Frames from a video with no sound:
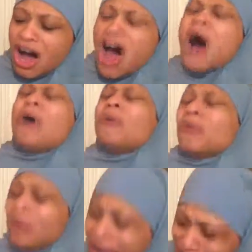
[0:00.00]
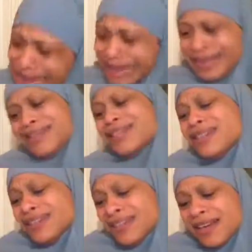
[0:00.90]
All right,
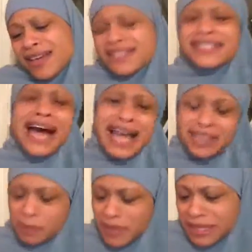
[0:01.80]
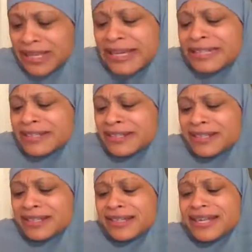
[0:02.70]
sighed the piglet.
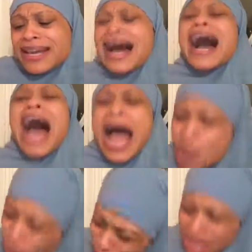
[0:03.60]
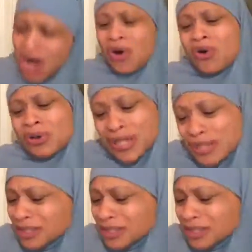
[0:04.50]
I will.